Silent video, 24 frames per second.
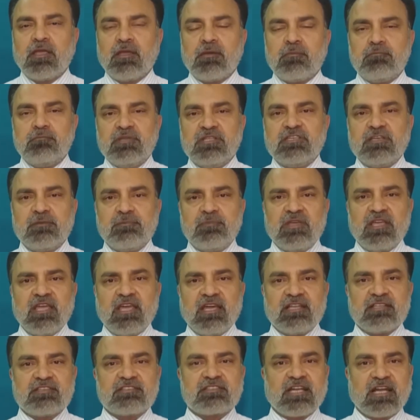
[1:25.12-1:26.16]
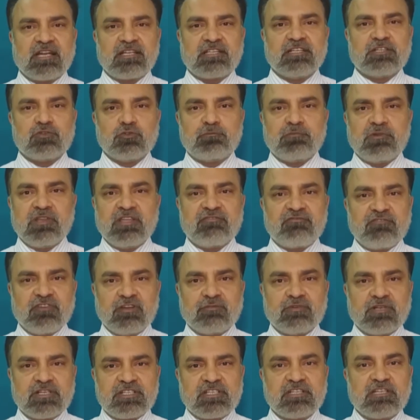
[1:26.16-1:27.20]
BJP has started to play
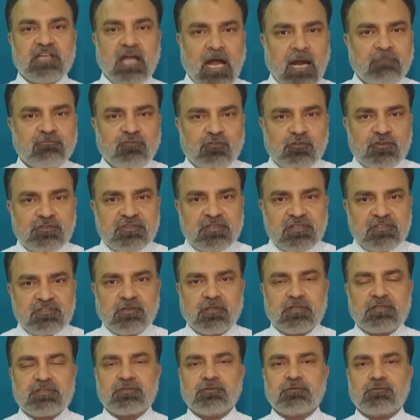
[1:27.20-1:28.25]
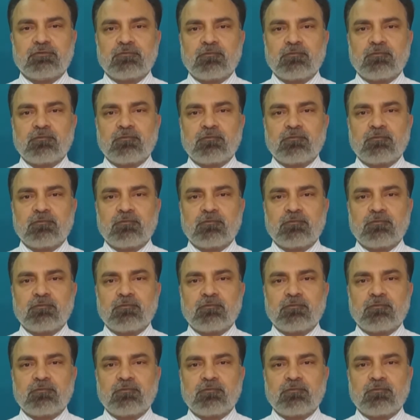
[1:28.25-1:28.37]
favorites in armed forces also.